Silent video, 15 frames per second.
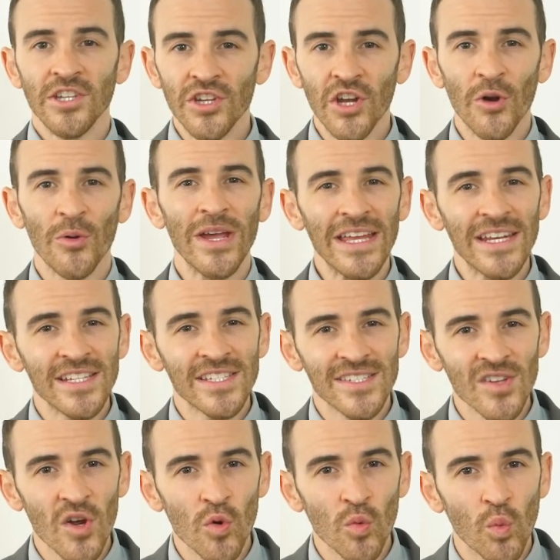You know, it is
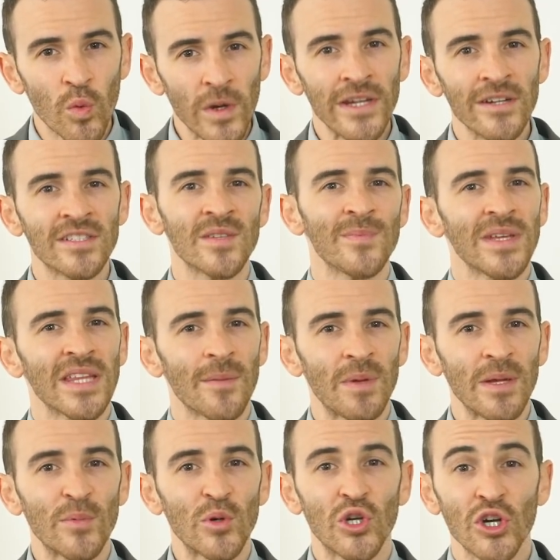so weird to me that
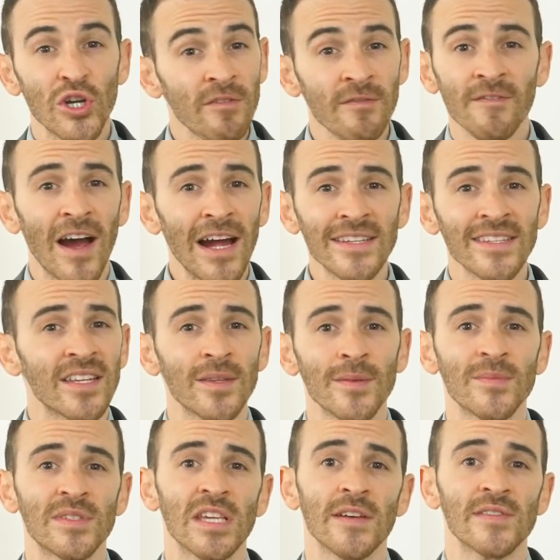people couldn't find it in
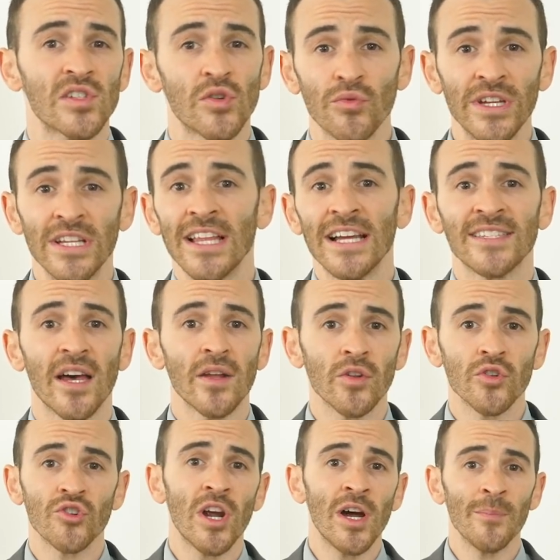themselves to re-elect
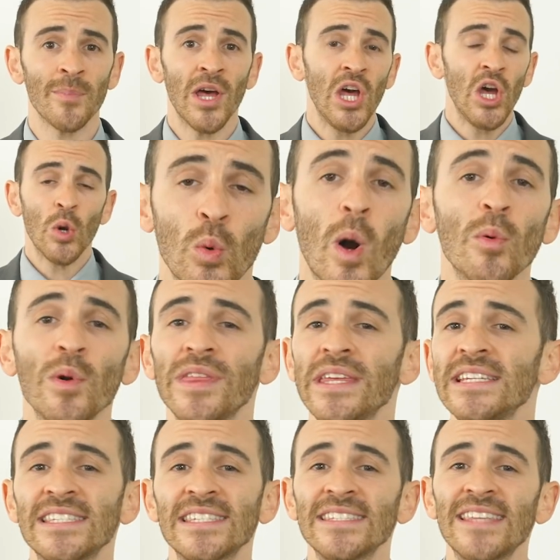Donald Trump, what with
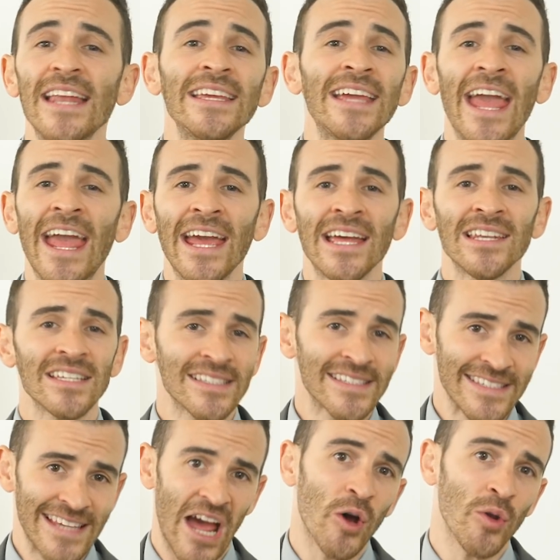his steady hand and
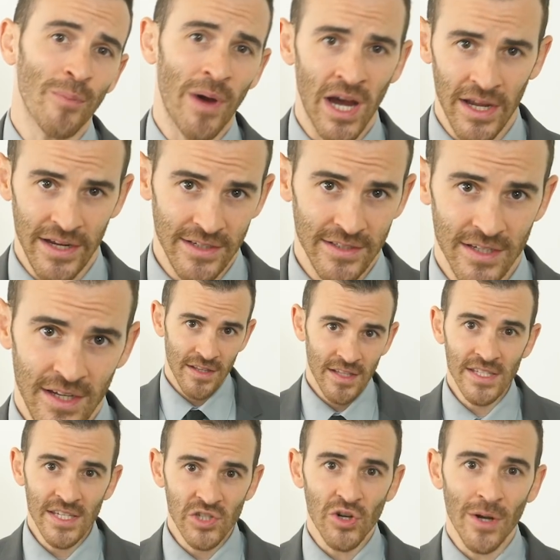sound mind.
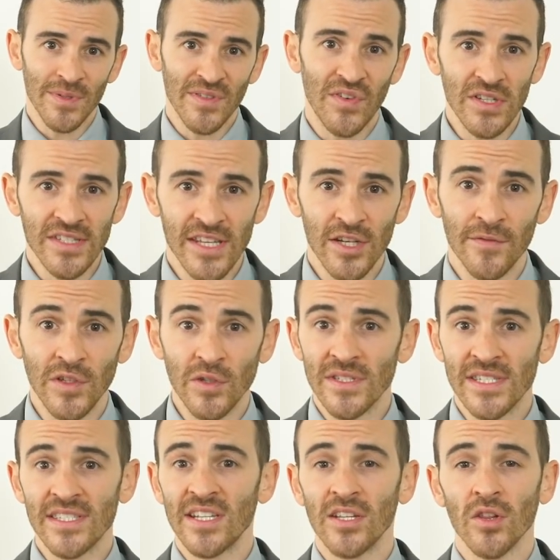This is Trump's first interview
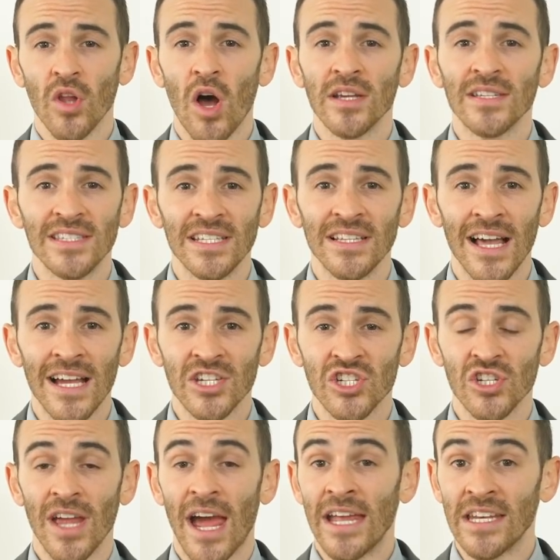since he lost the
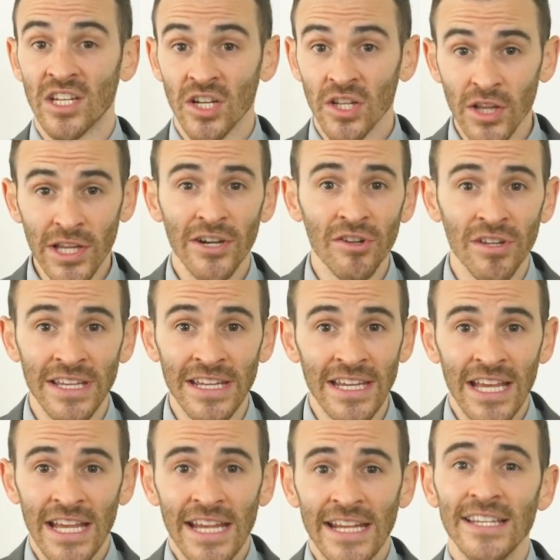election, and clearly
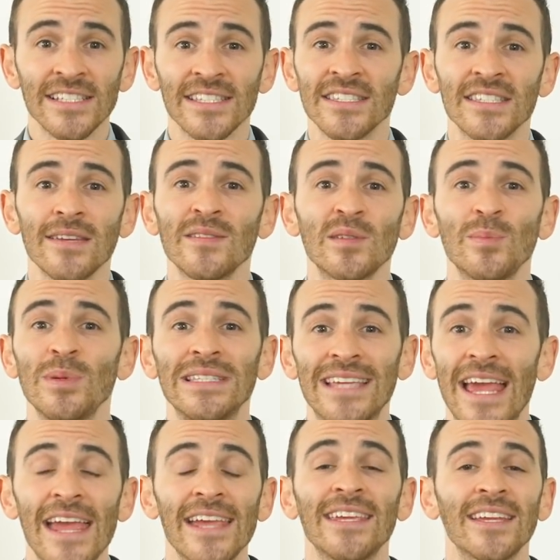he doesn't seem to be
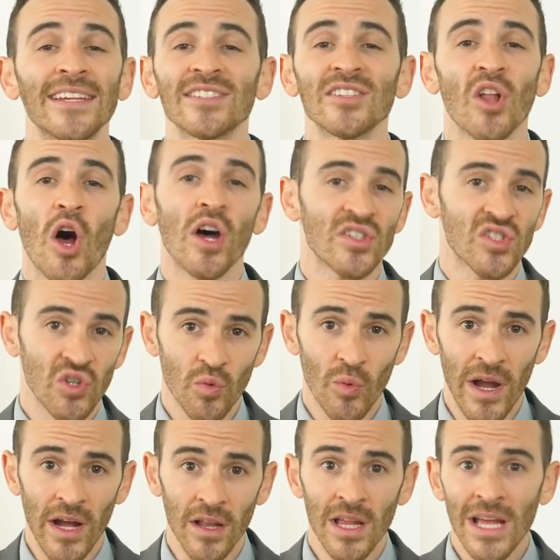taking his loss too
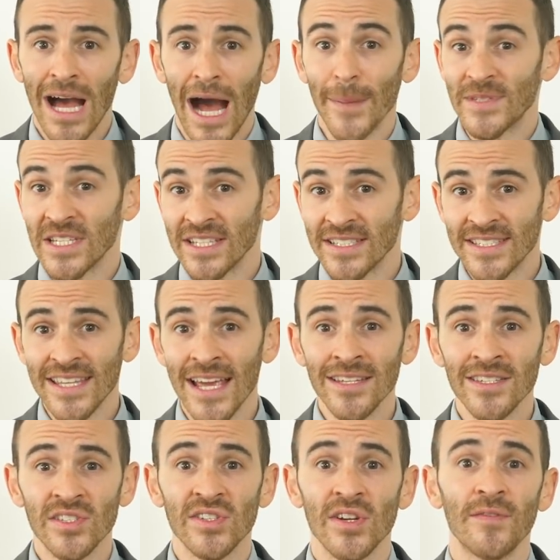well, opting
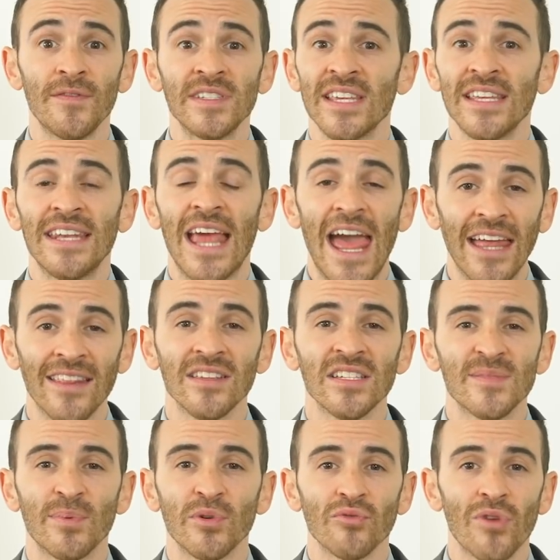instead to surface an
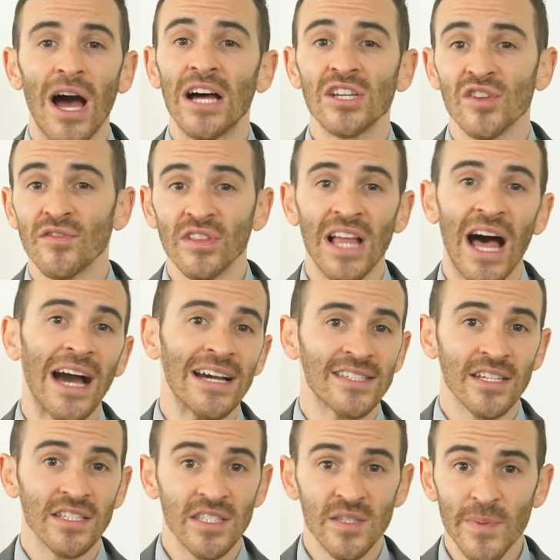endless barrage of lies
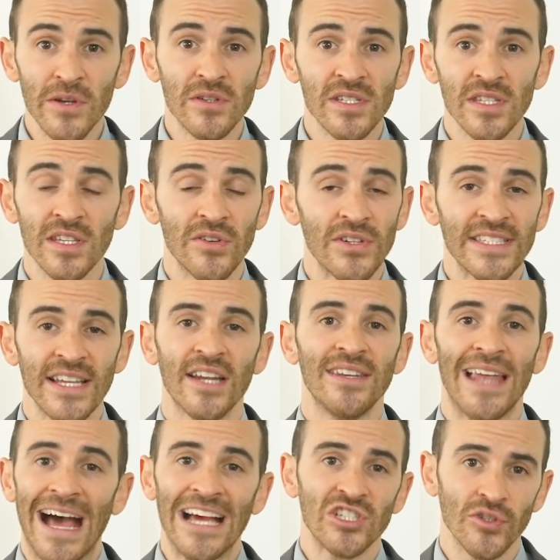and conspiracy theories on
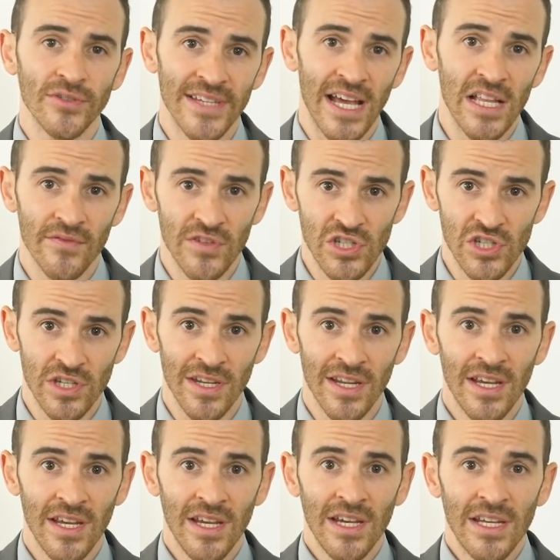national television.
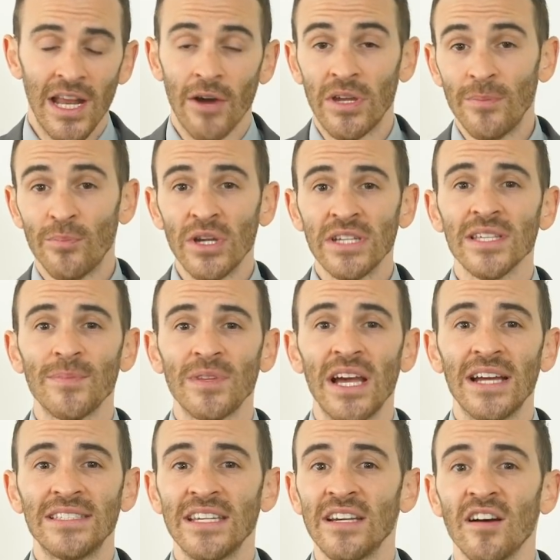Now, he brings up the
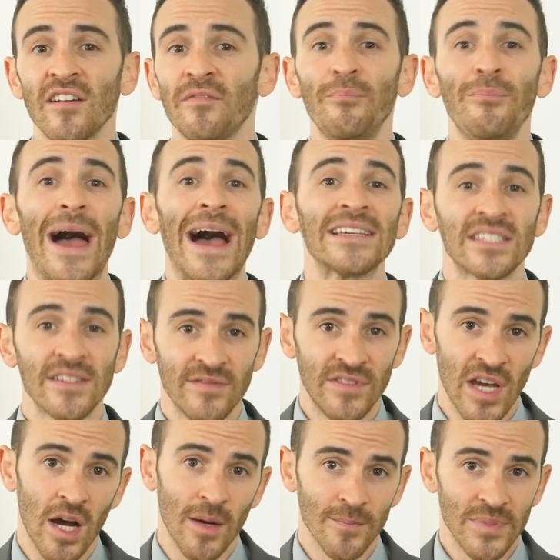idea of massive
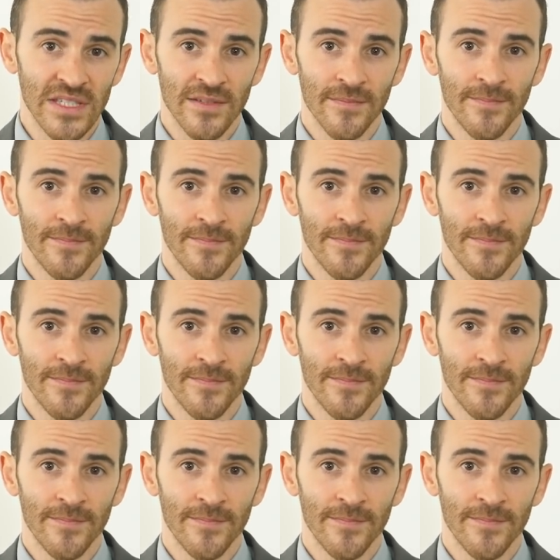dumps.